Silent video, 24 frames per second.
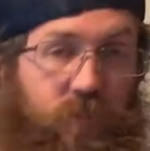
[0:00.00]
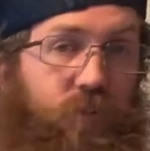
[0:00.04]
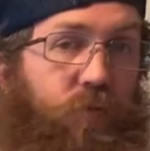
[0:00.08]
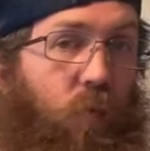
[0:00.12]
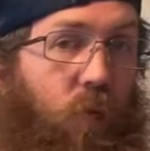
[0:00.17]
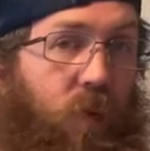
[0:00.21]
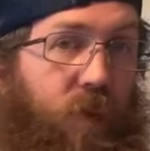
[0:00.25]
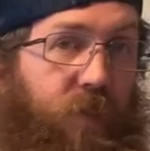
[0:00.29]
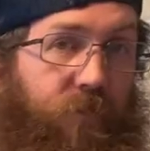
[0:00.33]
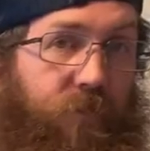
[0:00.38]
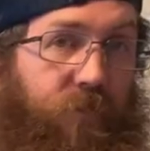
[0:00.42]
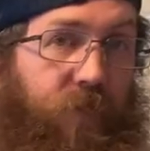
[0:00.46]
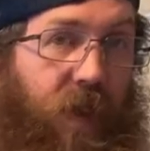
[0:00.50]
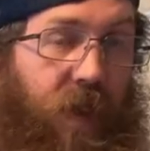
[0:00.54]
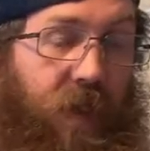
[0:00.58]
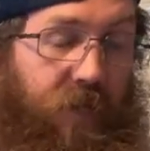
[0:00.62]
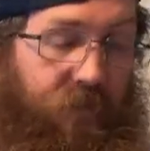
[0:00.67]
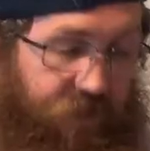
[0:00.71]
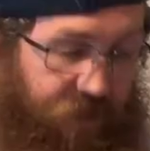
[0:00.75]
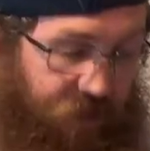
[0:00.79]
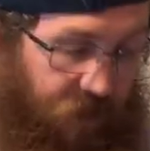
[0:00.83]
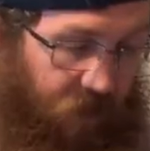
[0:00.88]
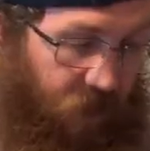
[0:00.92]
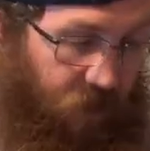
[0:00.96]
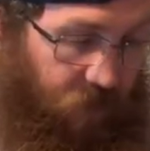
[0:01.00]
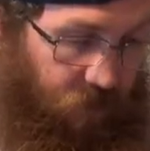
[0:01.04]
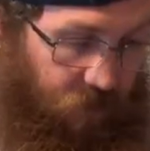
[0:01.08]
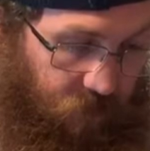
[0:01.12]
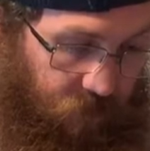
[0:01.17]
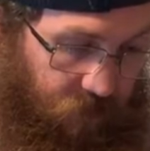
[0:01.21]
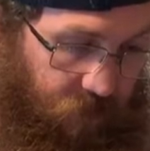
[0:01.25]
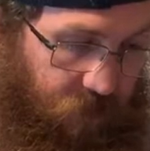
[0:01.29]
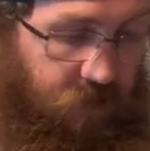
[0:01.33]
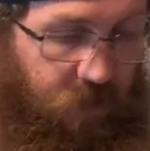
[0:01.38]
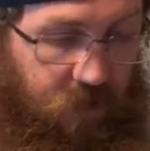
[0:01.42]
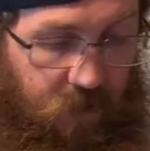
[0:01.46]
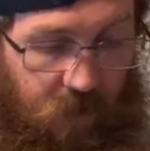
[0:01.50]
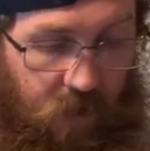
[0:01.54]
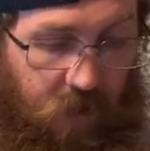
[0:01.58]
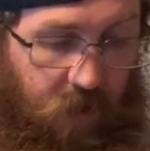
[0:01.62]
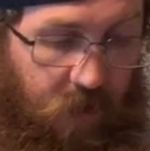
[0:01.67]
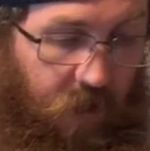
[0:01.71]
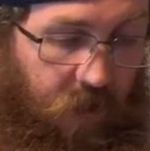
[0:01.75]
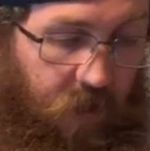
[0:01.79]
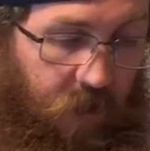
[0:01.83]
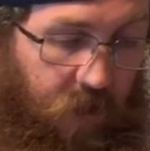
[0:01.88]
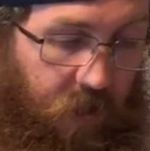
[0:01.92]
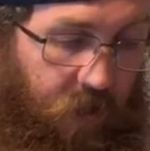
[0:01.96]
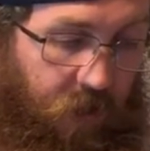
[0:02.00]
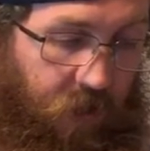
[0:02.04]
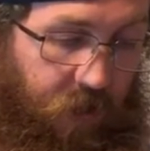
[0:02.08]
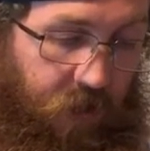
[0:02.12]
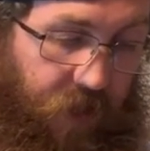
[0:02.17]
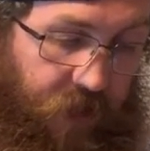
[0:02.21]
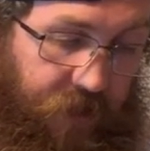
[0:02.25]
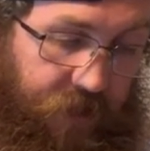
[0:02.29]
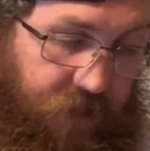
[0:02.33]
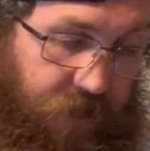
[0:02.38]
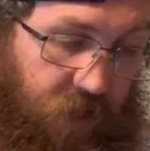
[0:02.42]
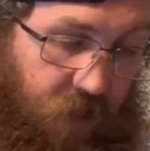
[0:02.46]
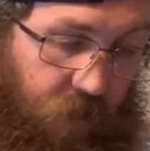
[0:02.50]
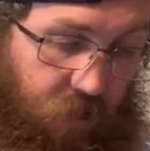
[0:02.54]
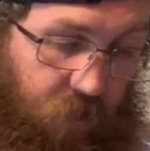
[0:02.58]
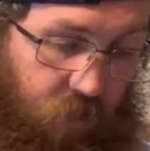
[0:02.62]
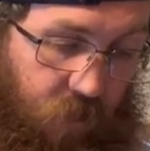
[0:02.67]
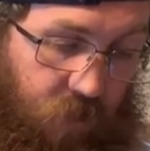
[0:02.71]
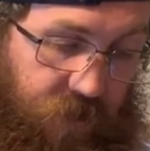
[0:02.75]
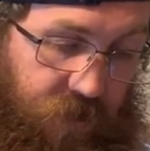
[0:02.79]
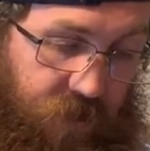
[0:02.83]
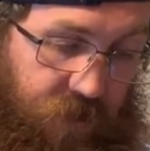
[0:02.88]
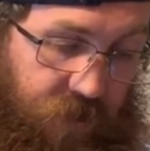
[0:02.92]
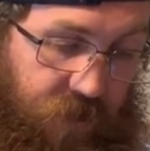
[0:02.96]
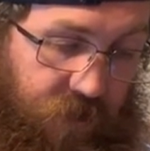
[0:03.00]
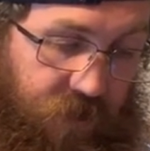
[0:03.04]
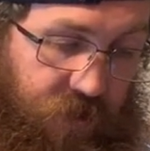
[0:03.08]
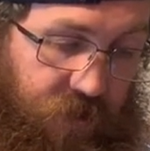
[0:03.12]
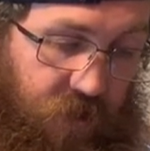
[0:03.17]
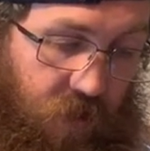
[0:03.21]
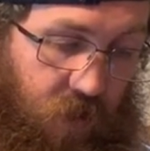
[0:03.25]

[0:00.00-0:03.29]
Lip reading: $25. Next up was this